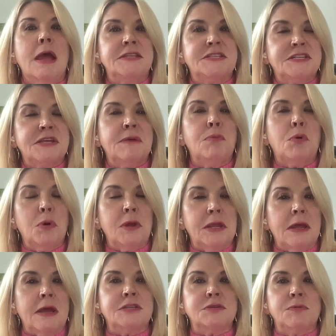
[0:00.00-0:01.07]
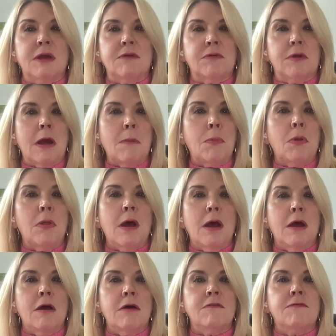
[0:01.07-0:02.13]
At some point, yes. We have a couple
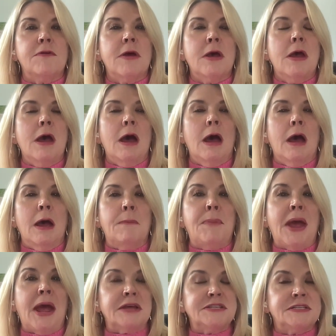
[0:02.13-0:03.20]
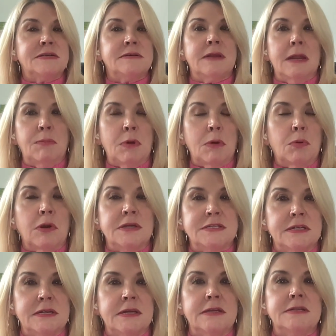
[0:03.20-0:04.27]
of past NAPO
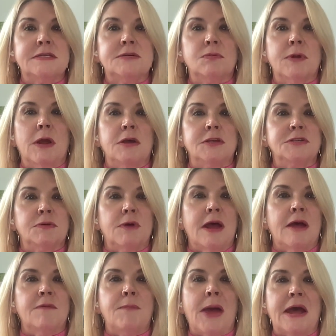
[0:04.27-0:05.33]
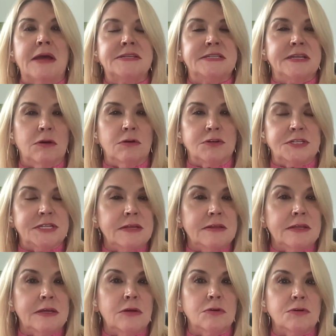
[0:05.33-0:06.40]
presidents. We also have past CRC
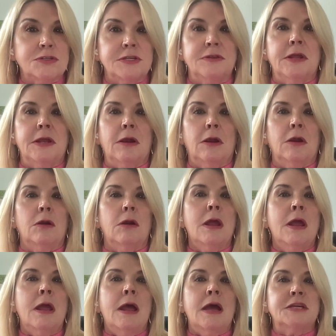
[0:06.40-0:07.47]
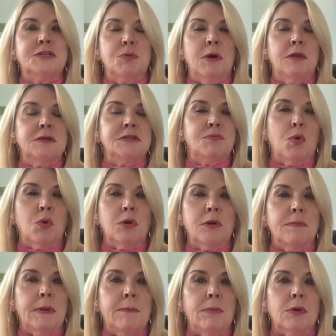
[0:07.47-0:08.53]
leaders in there, as well as board
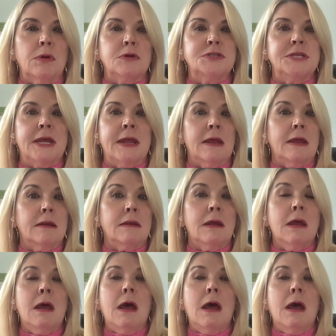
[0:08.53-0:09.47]
members, and